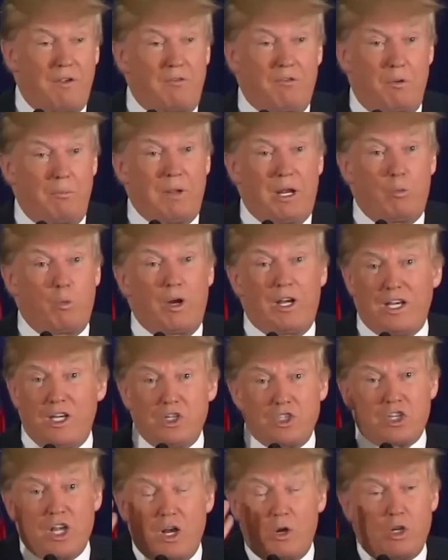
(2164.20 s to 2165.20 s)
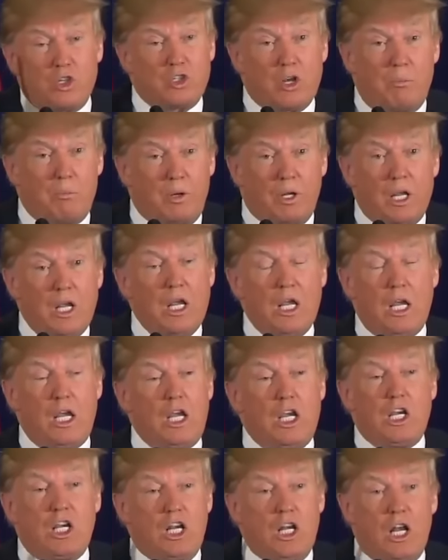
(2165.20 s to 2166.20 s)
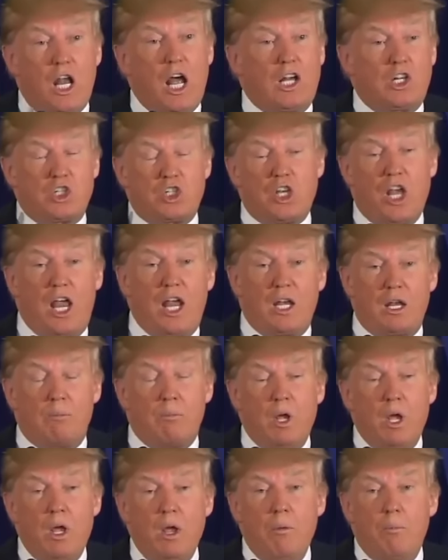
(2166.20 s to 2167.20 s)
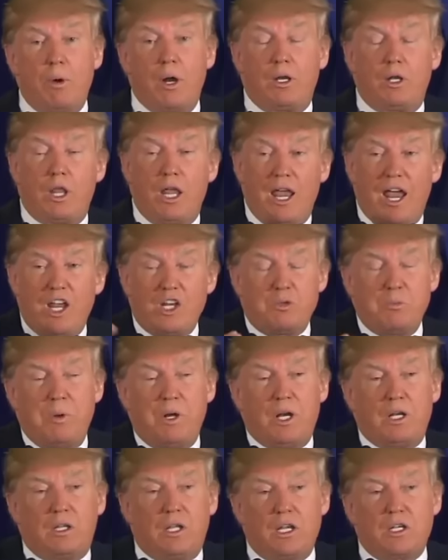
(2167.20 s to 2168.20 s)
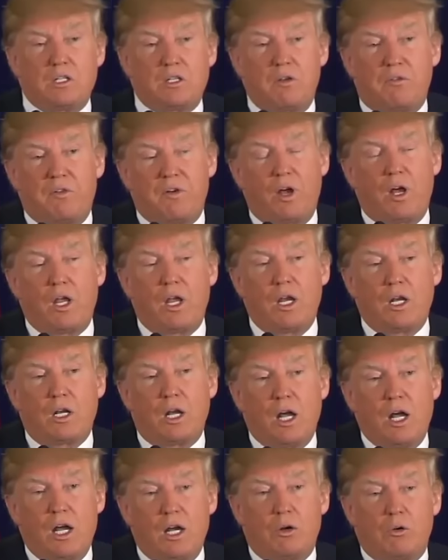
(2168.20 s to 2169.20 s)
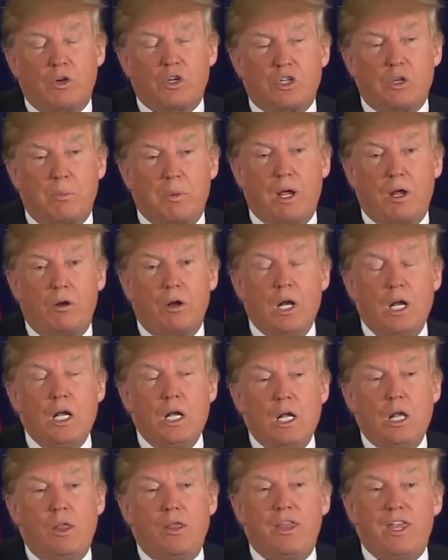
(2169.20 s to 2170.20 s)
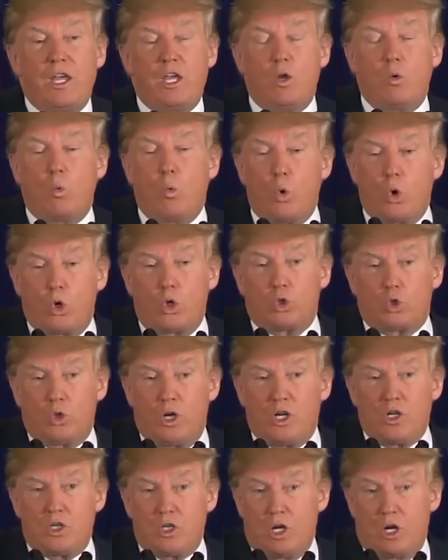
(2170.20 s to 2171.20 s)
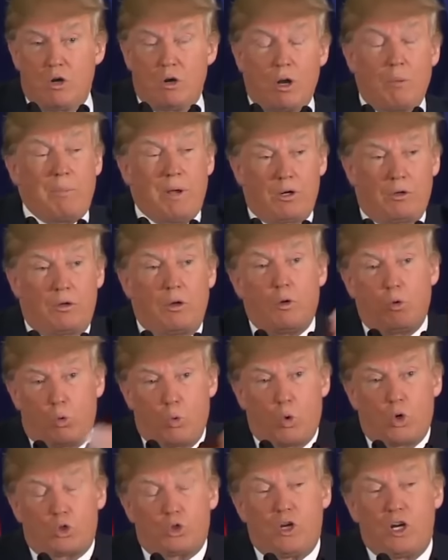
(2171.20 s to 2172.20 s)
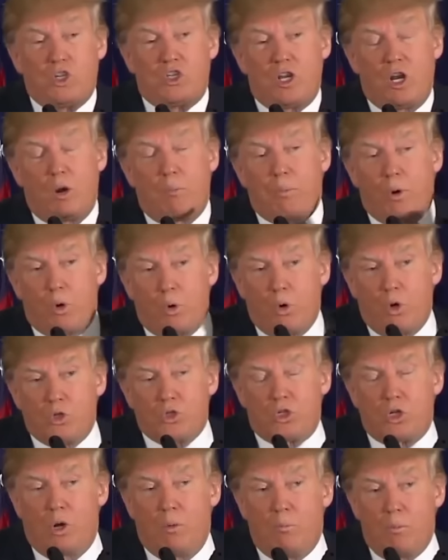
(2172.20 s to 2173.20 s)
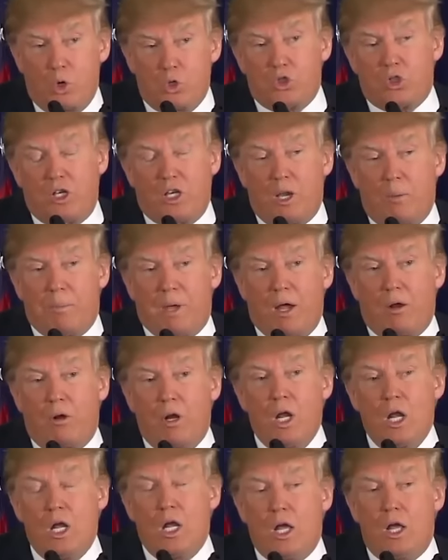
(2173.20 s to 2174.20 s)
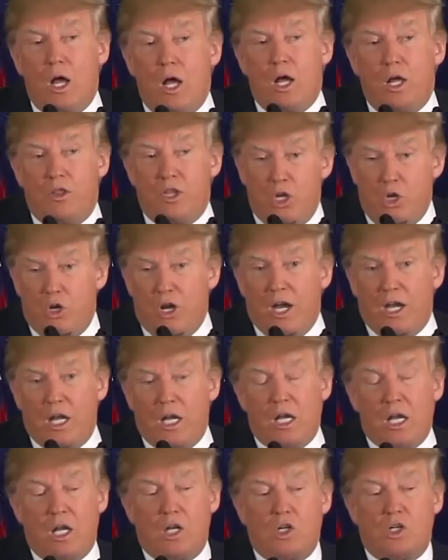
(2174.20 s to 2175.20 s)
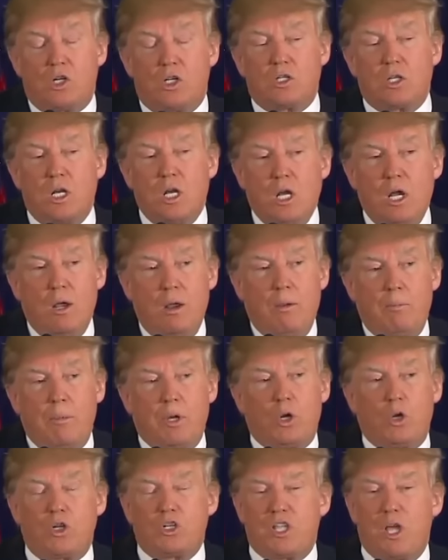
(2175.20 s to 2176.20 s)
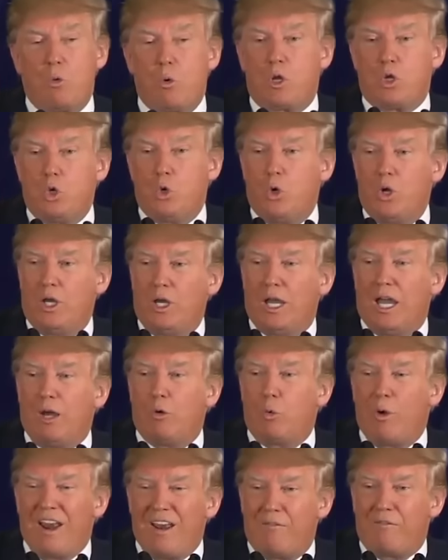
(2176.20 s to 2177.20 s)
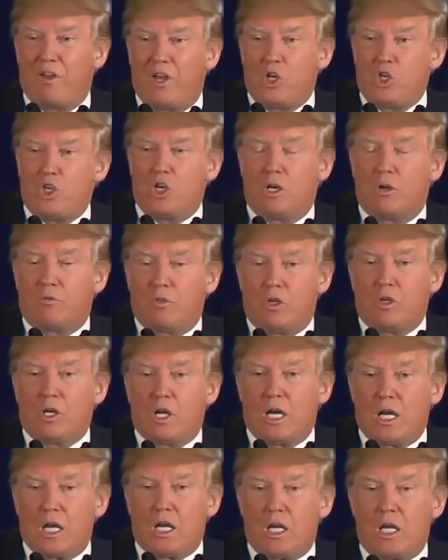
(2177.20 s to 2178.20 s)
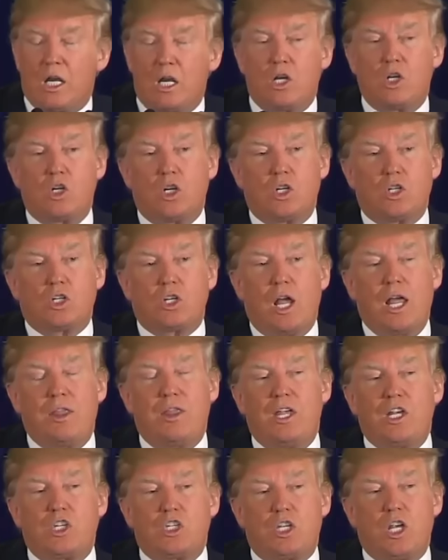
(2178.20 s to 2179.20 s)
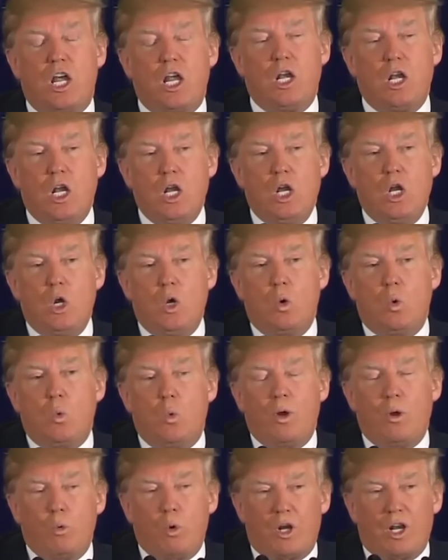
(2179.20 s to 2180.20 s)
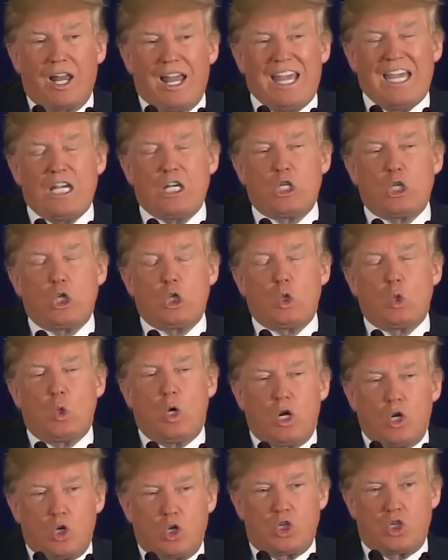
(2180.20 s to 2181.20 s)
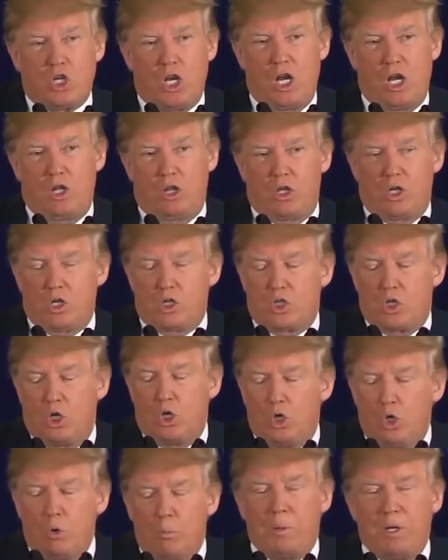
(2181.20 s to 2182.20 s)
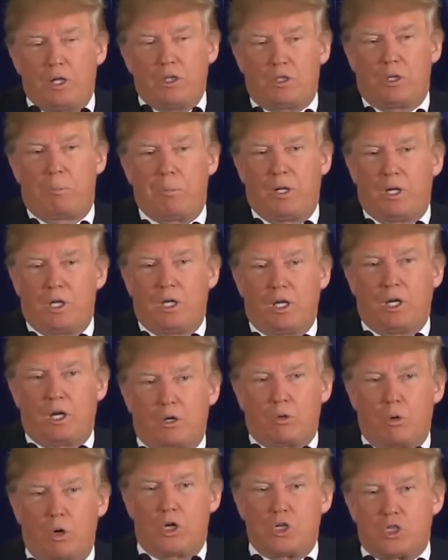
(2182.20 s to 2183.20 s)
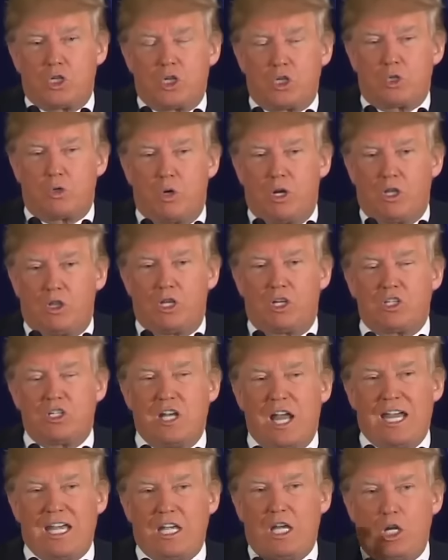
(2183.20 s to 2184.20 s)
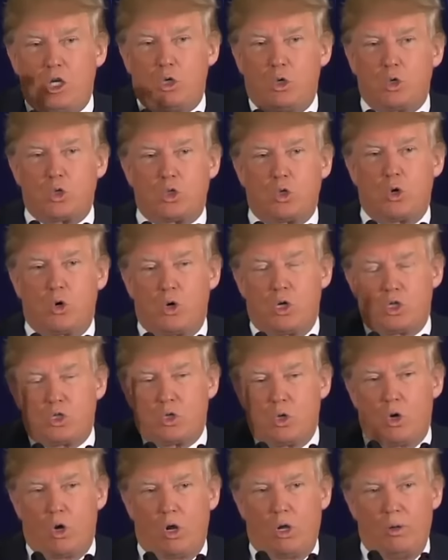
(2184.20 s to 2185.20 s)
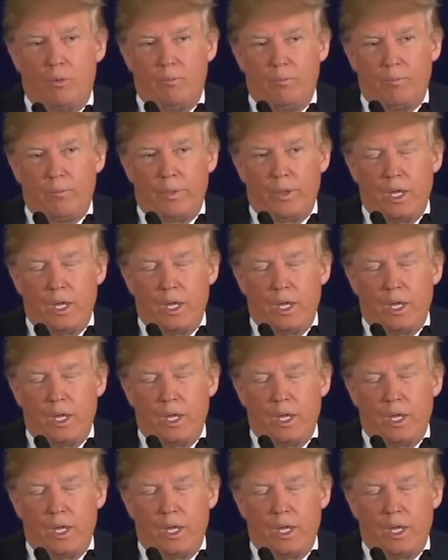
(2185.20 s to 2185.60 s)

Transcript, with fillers: I've ever met. What he said is humble. He cannot stand him. But they asked me to testify in Congress about the World Trade Center, about the World Trade Center, but also mostly about uh, the United Nations. Because they were doing a renovation of the United Nations, and they said, we would like to understand this. You built a building across the street that's 92 stories tall.